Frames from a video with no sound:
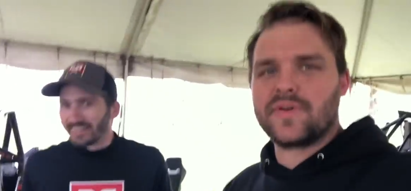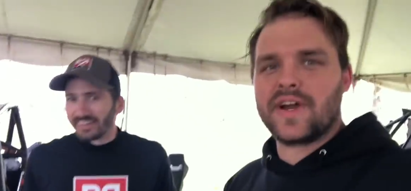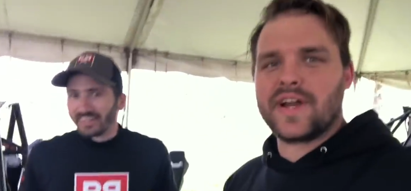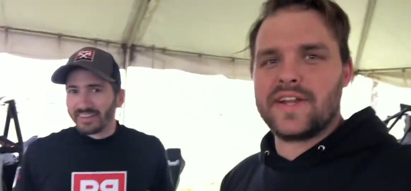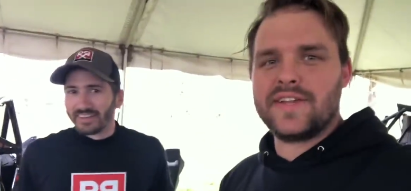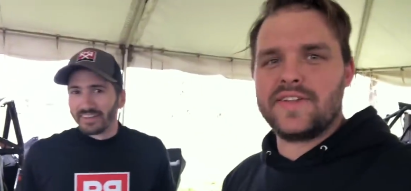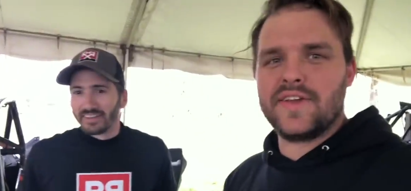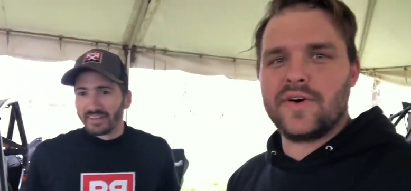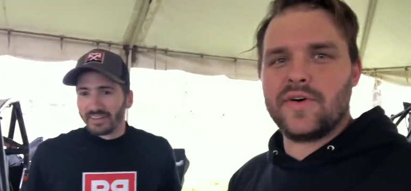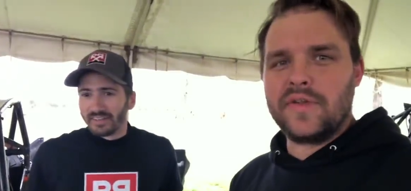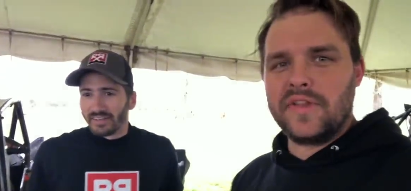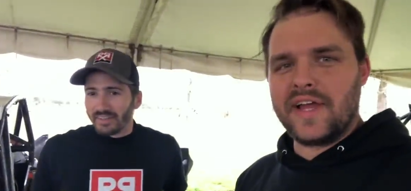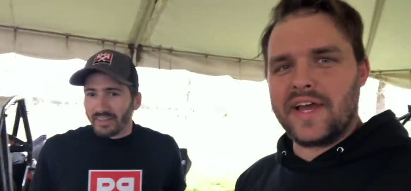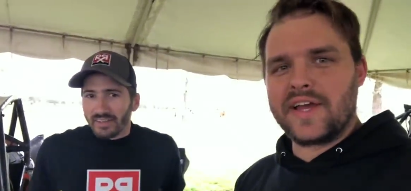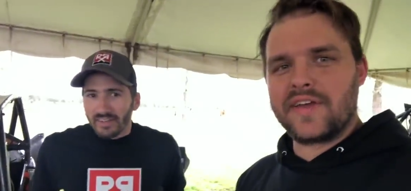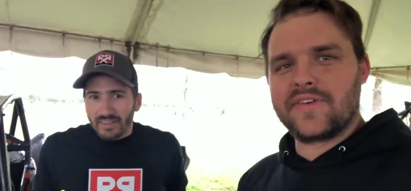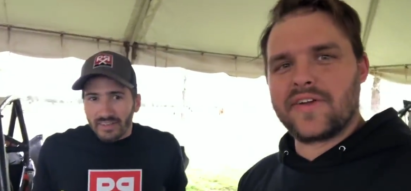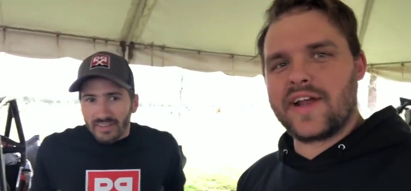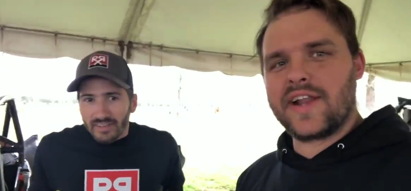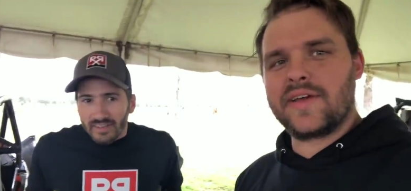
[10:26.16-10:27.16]
Speaker 1: where I don't
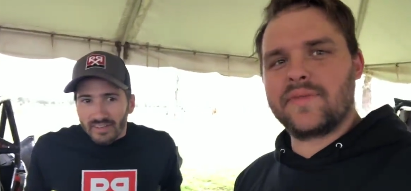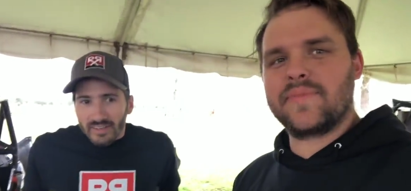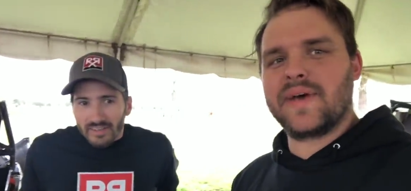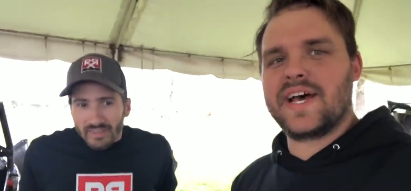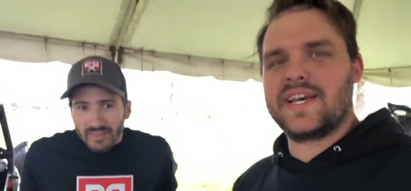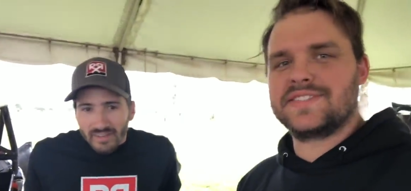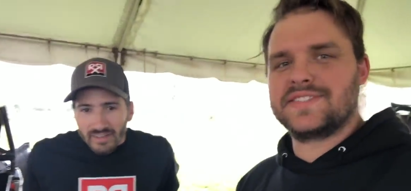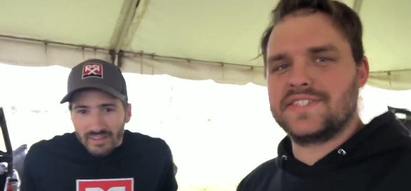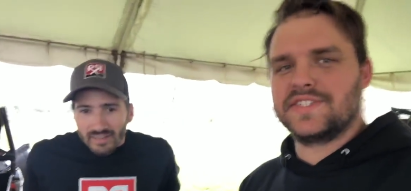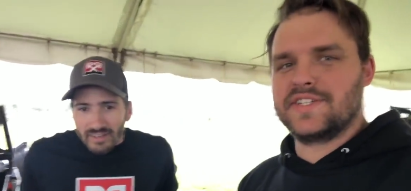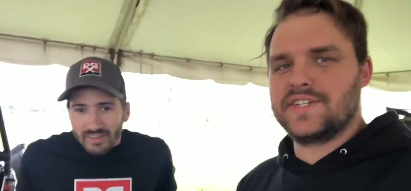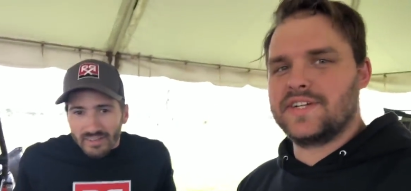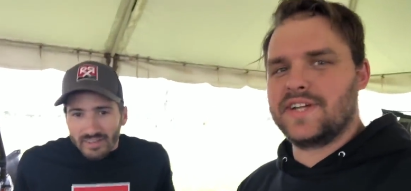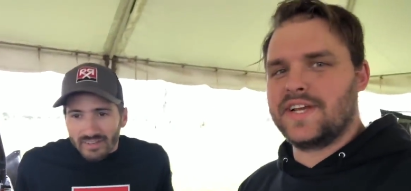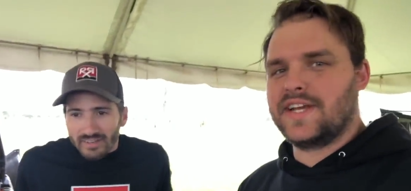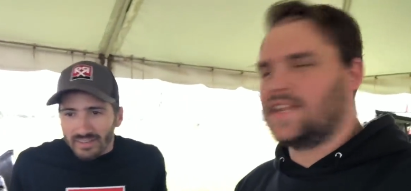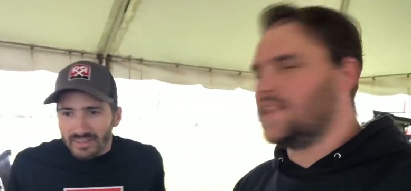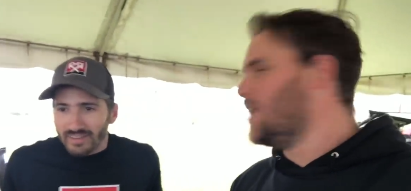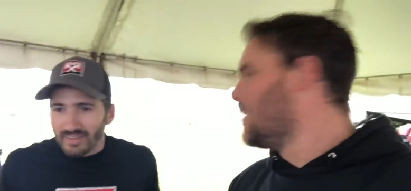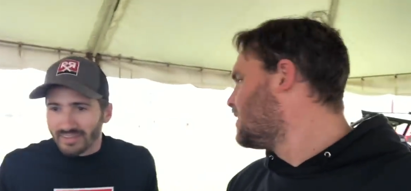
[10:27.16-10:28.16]
like riding passenger
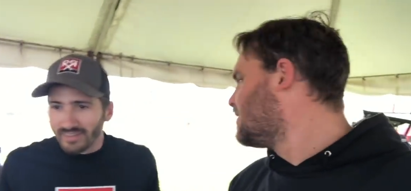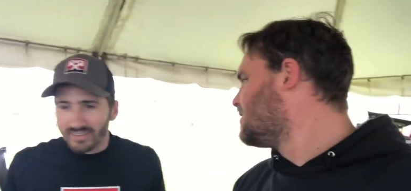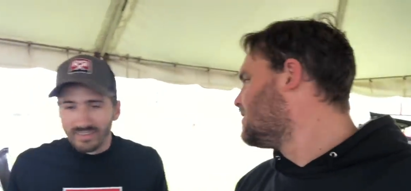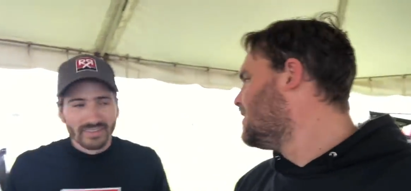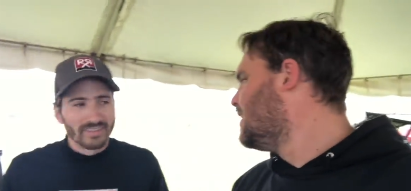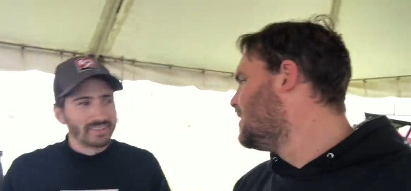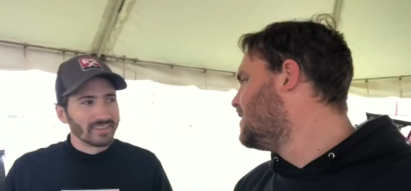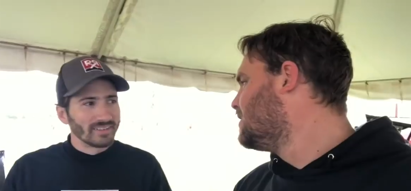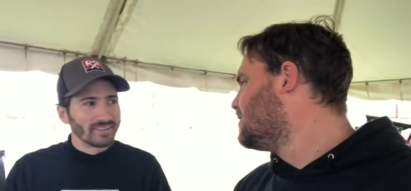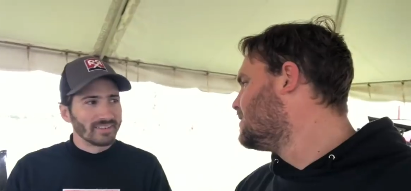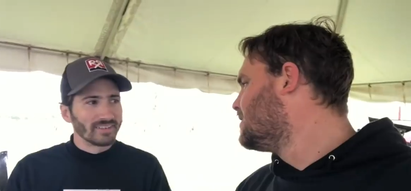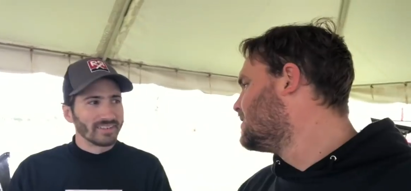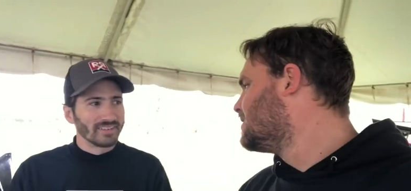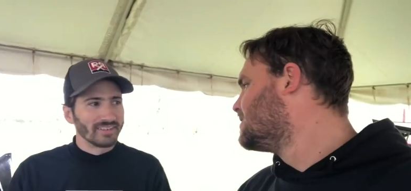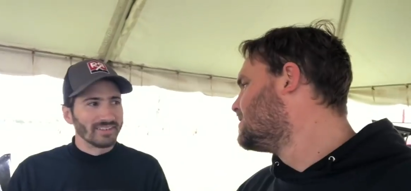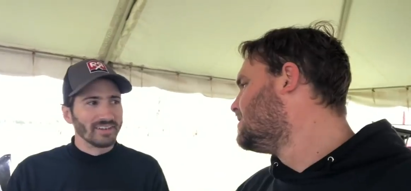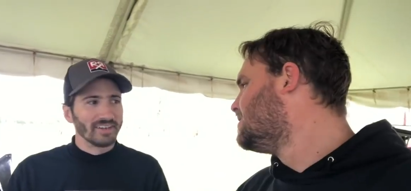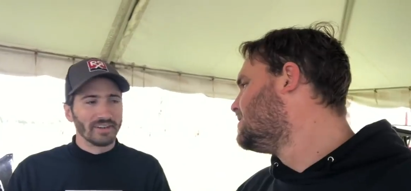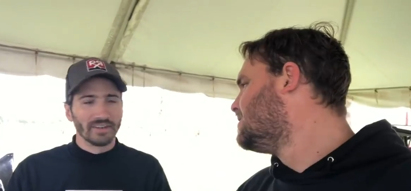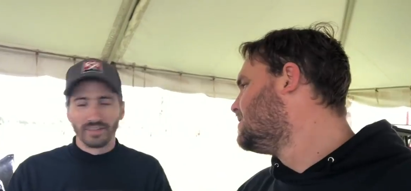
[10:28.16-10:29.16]
in like anything.
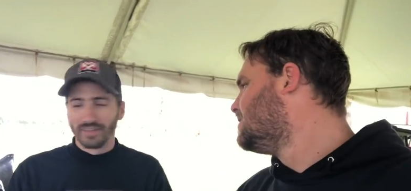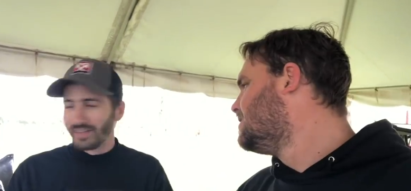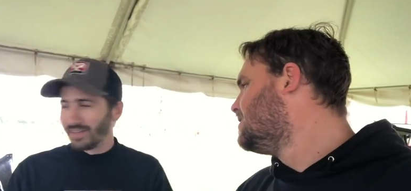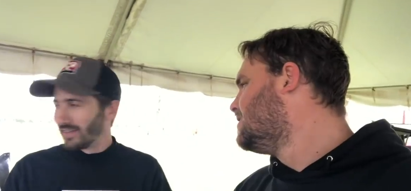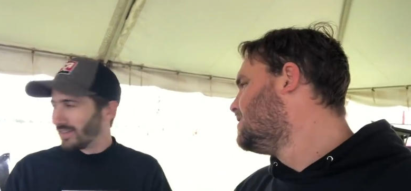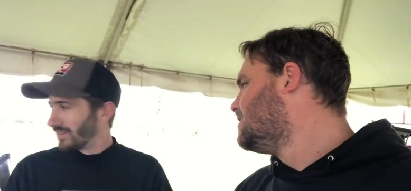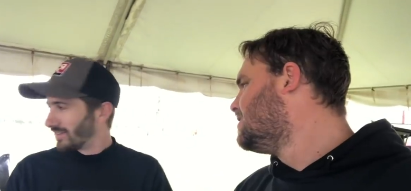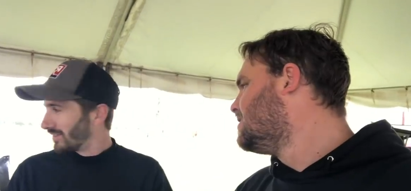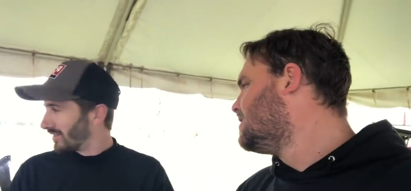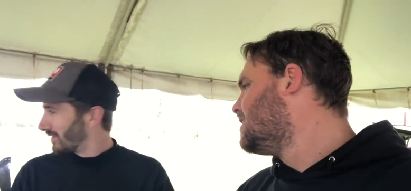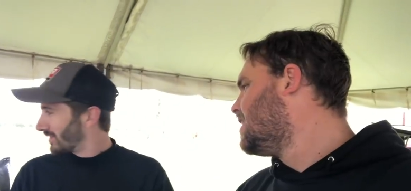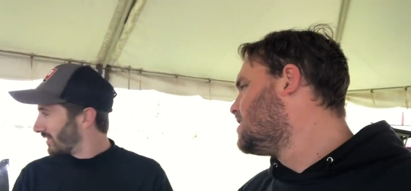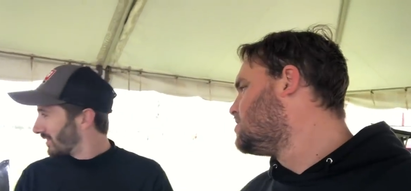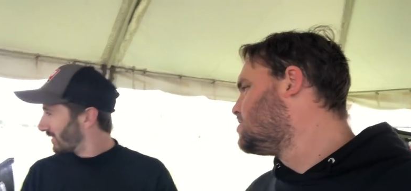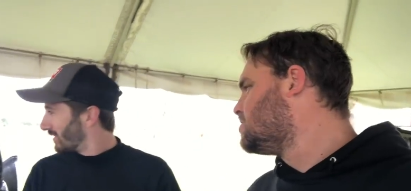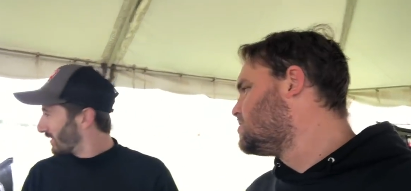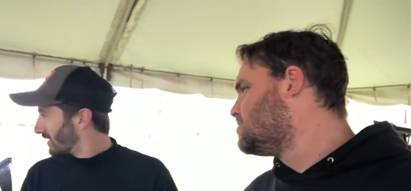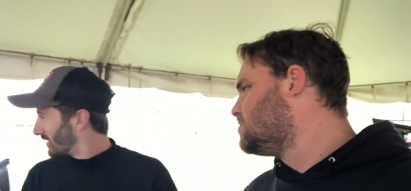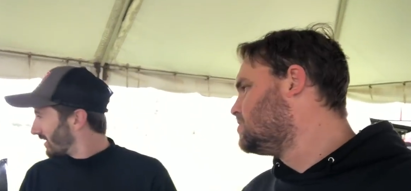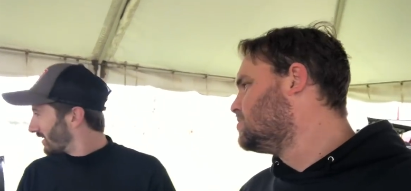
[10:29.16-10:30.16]
Oh yeah. I
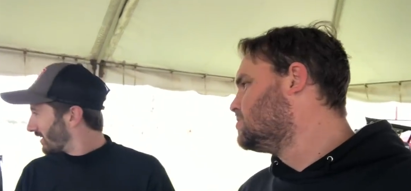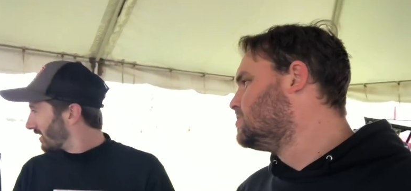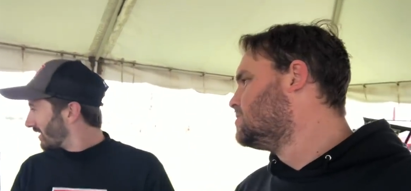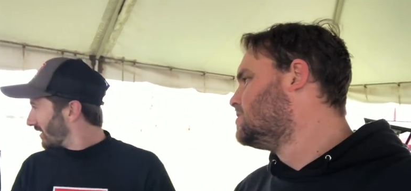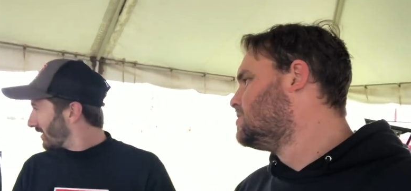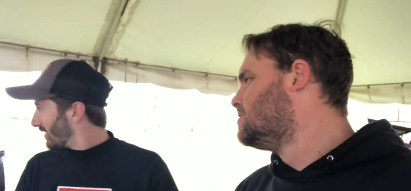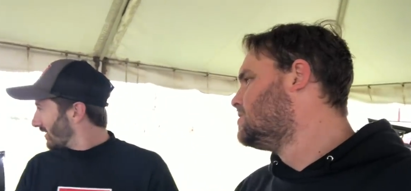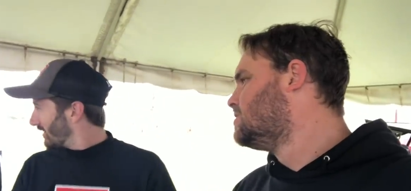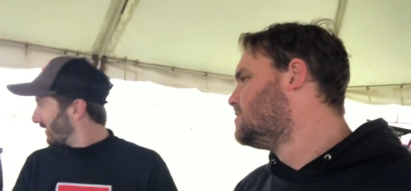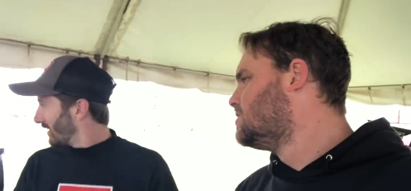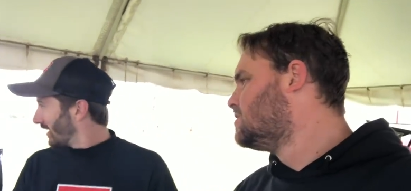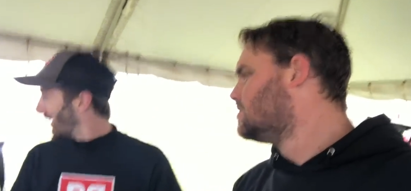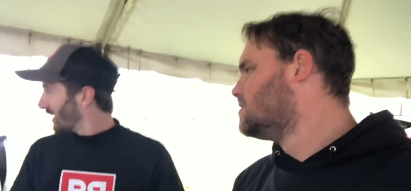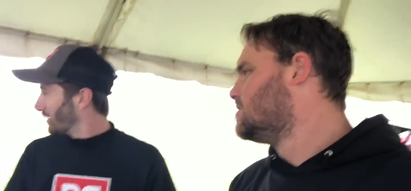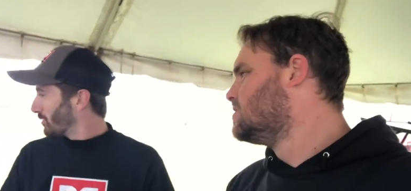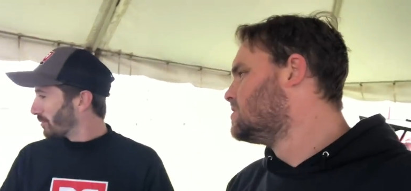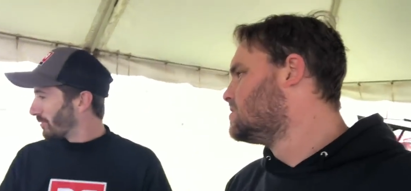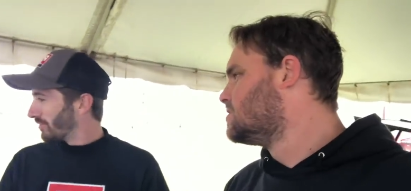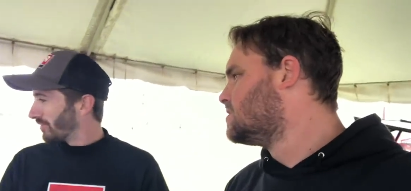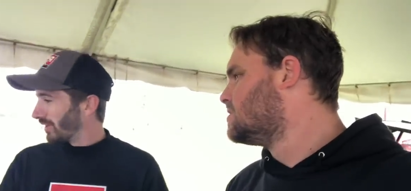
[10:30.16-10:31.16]
trust you. Yeah,
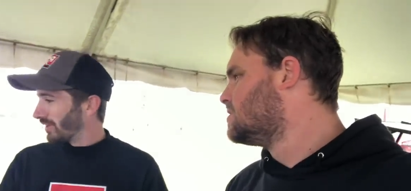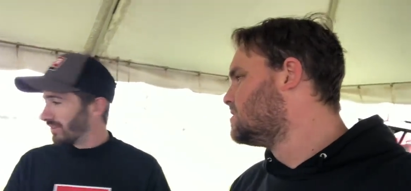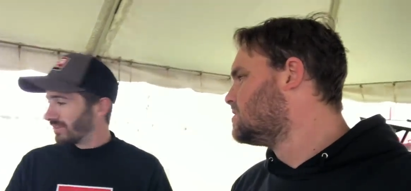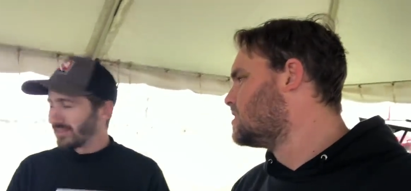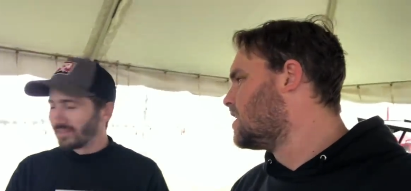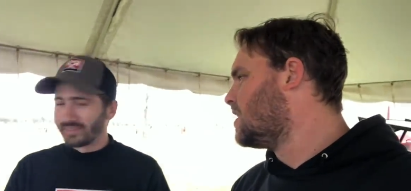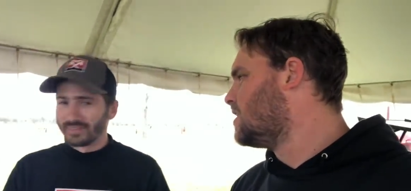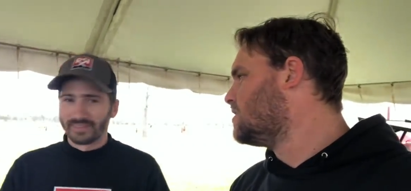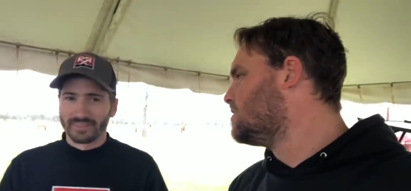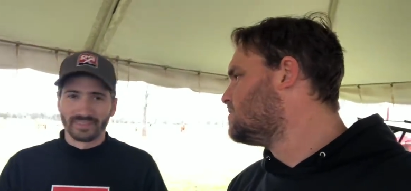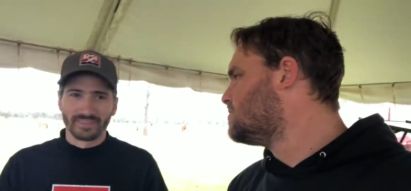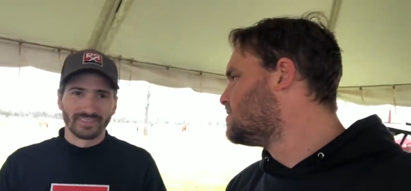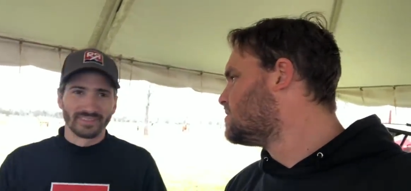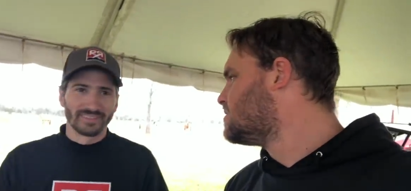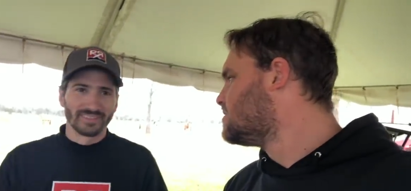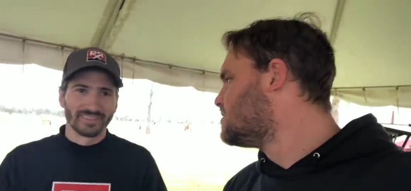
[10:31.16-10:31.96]
you'll be fine. Kind of.